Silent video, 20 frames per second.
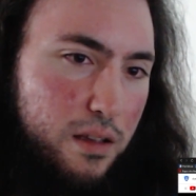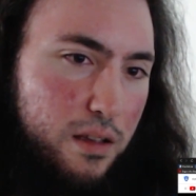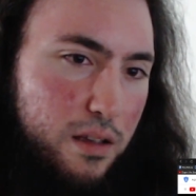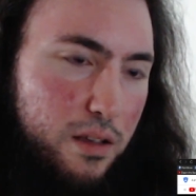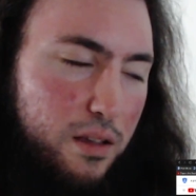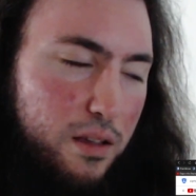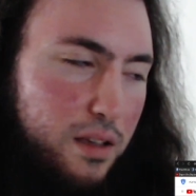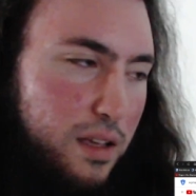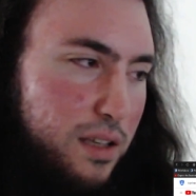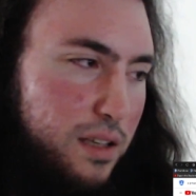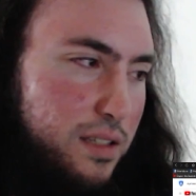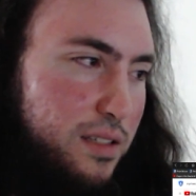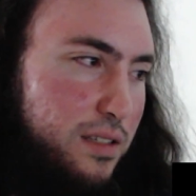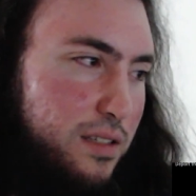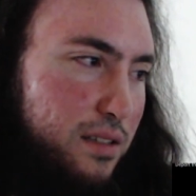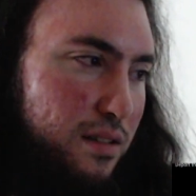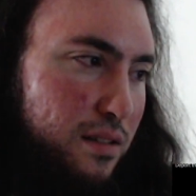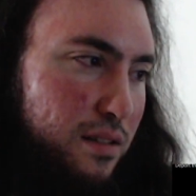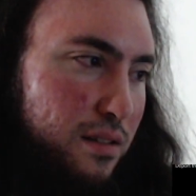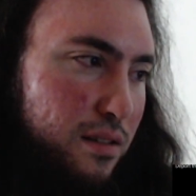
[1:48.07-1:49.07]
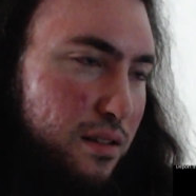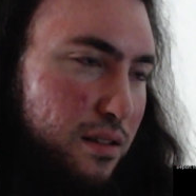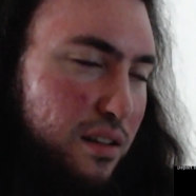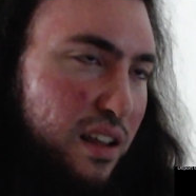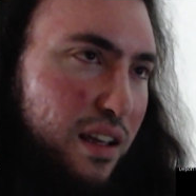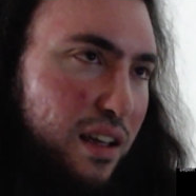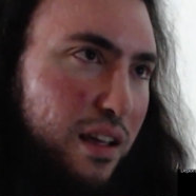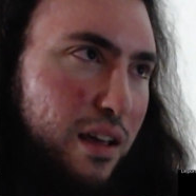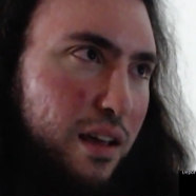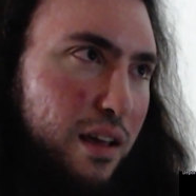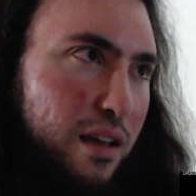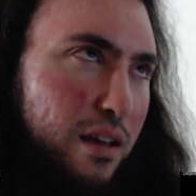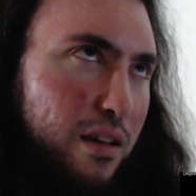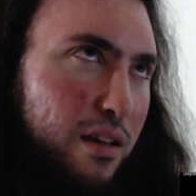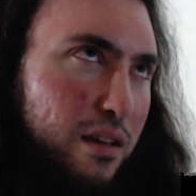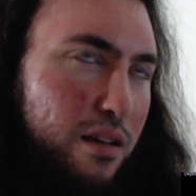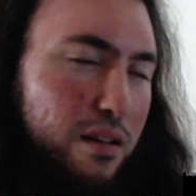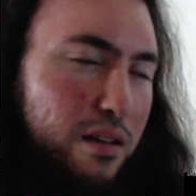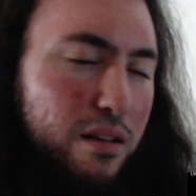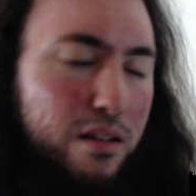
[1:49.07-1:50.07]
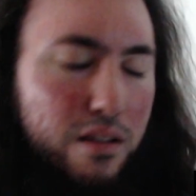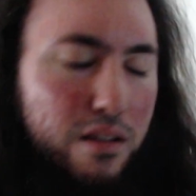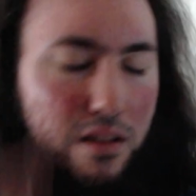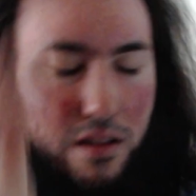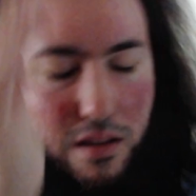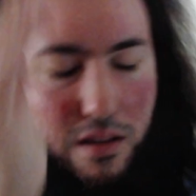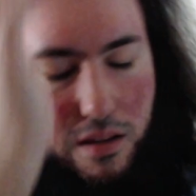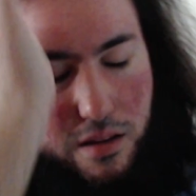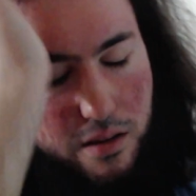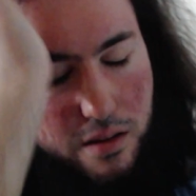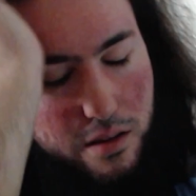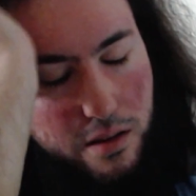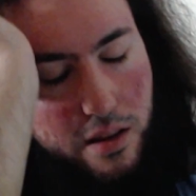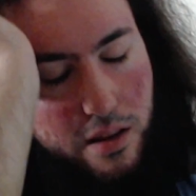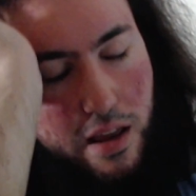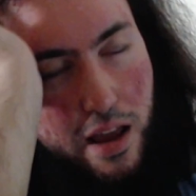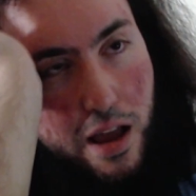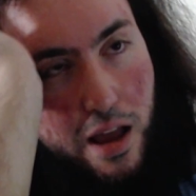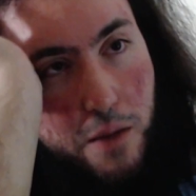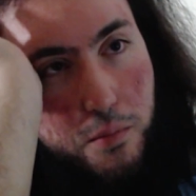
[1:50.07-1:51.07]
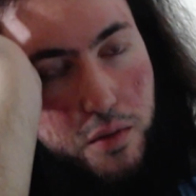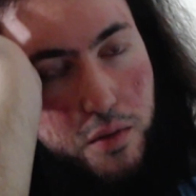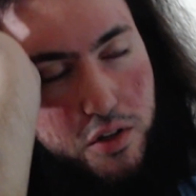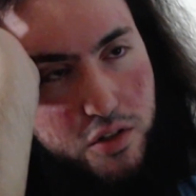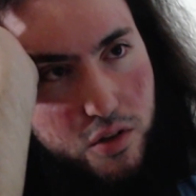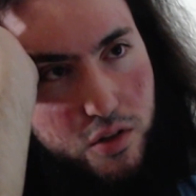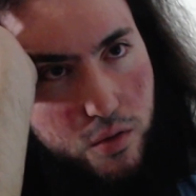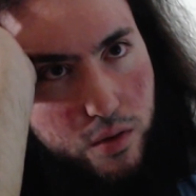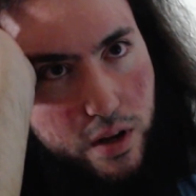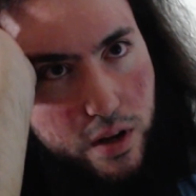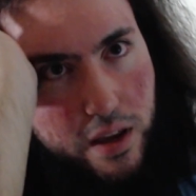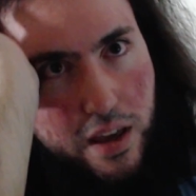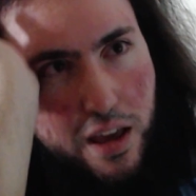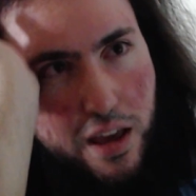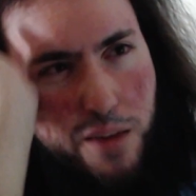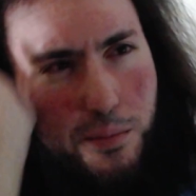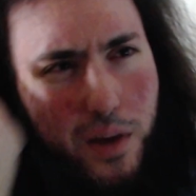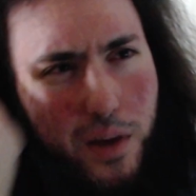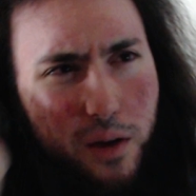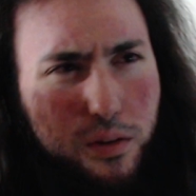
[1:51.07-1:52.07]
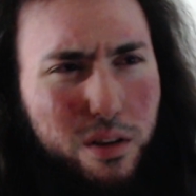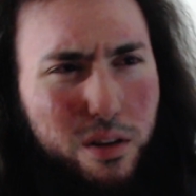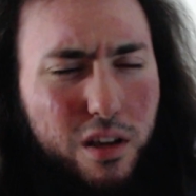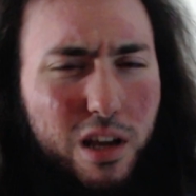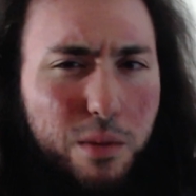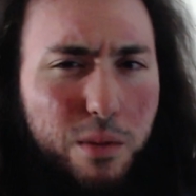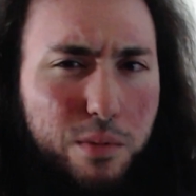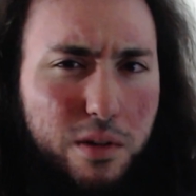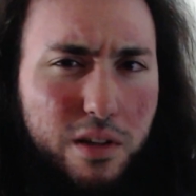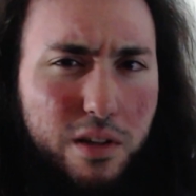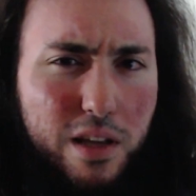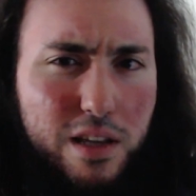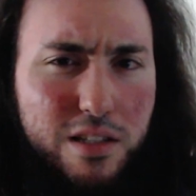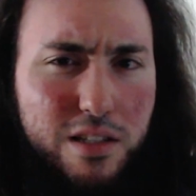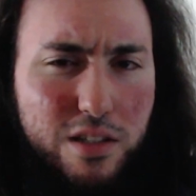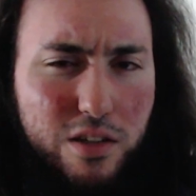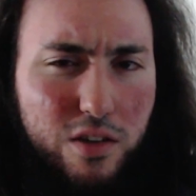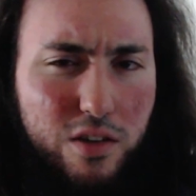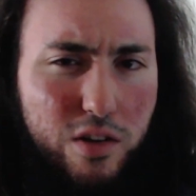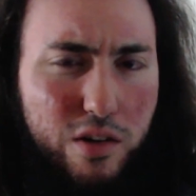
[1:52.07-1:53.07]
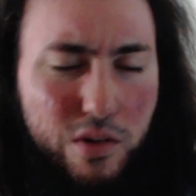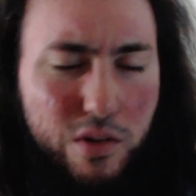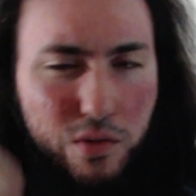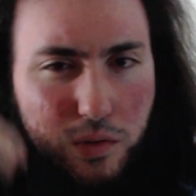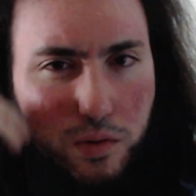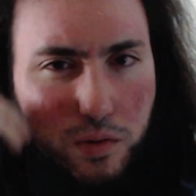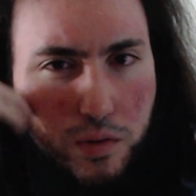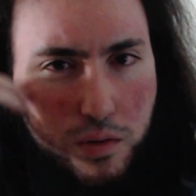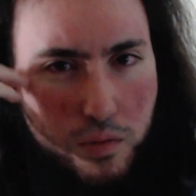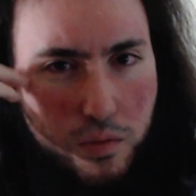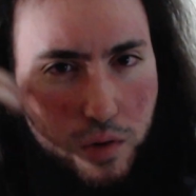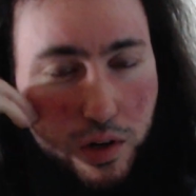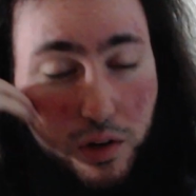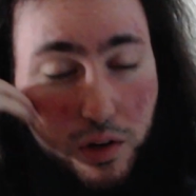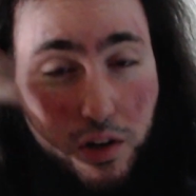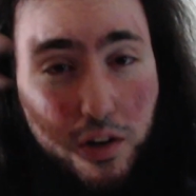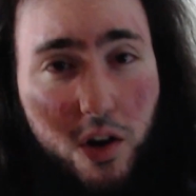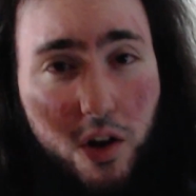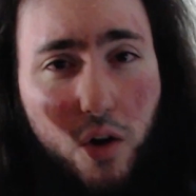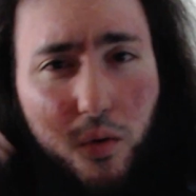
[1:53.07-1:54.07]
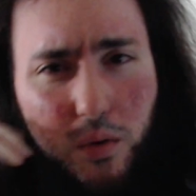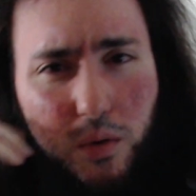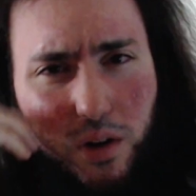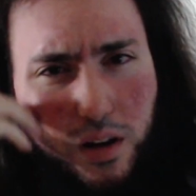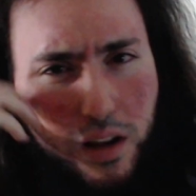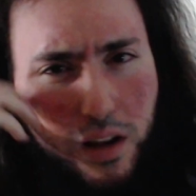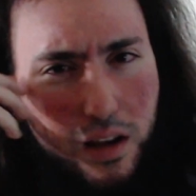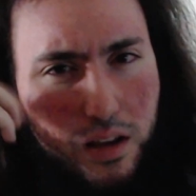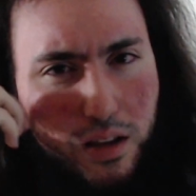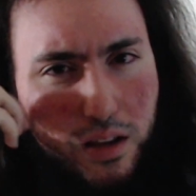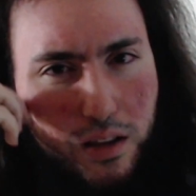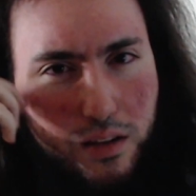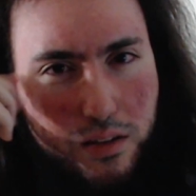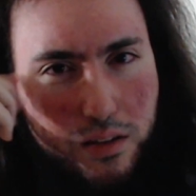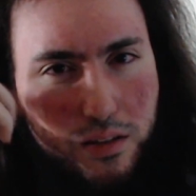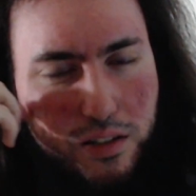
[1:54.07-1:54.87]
Because the the episode that came out a couple days ago with Yona,